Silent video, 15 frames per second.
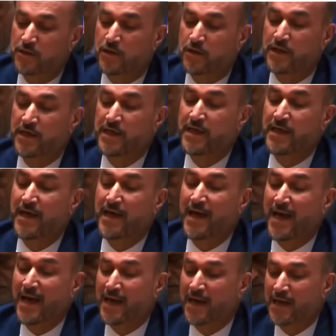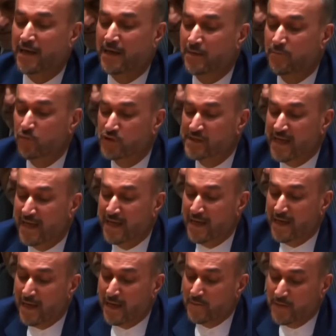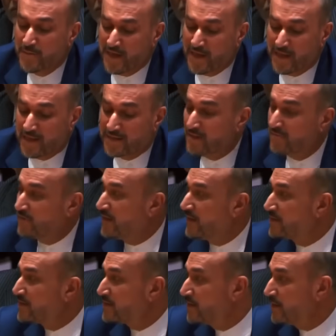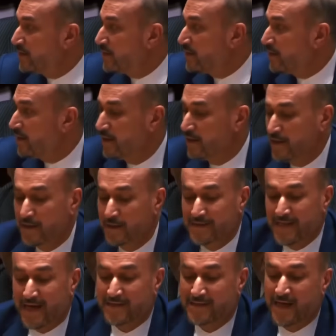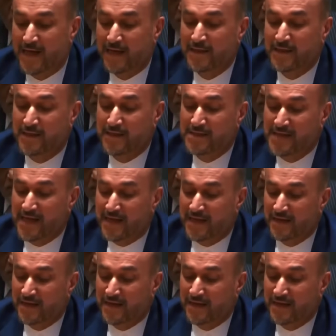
realization of the inalienable right of the Palestinian people